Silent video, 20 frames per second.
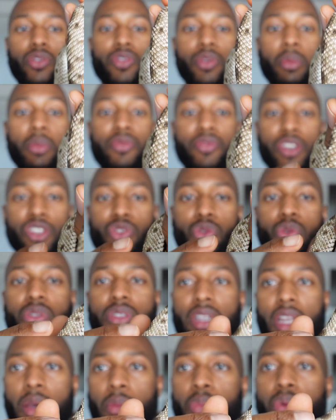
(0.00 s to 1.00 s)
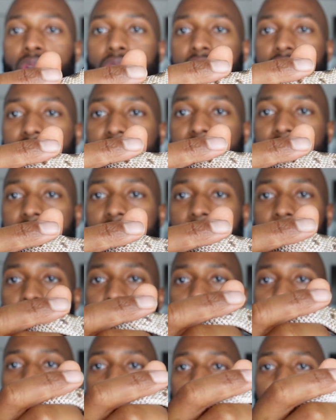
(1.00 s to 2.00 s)
from a visual standpoint, he's just
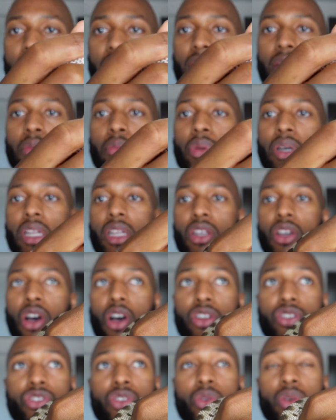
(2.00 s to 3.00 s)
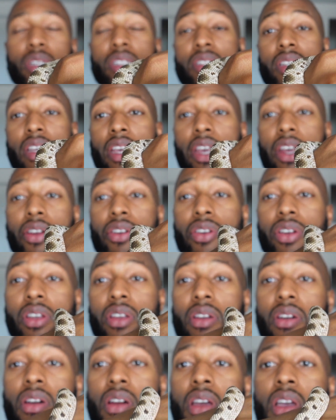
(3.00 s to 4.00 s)
Anaconda, but he also is a
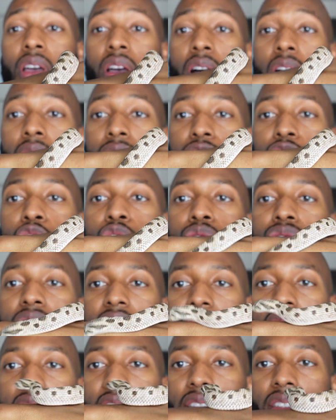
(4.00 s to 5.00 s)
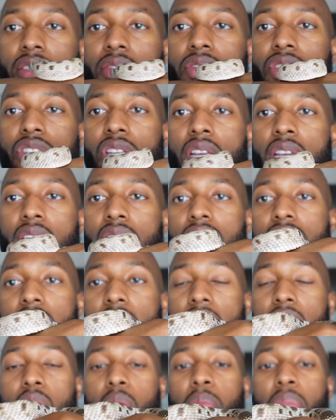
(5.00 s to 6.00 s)
carrier of 2 recessive genes, the
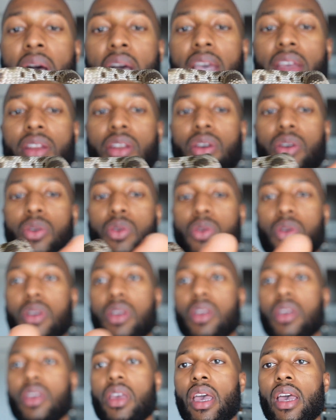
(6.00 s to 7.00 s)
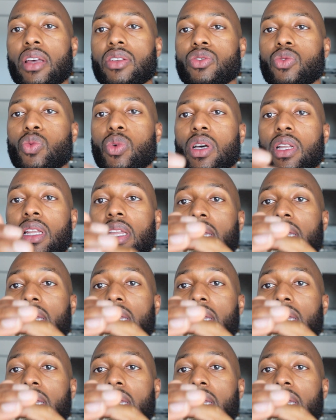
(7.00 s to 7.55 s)
albino as well